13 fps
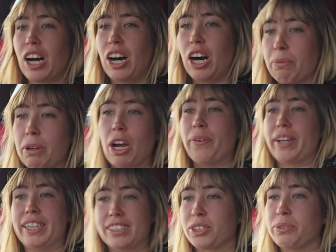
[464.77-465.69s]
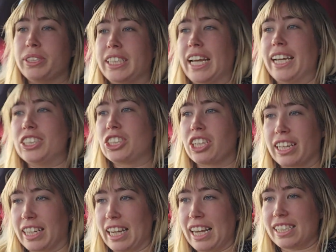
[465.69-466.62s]
I'm going into a ditch. Like,
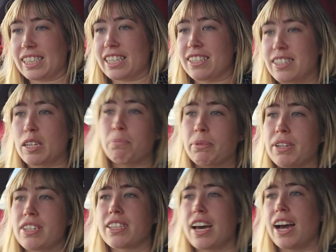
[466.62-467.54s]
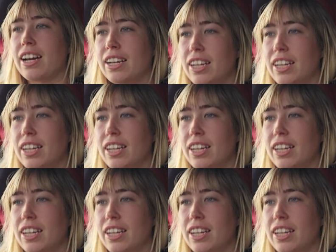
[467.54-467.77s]
it's as simple as that.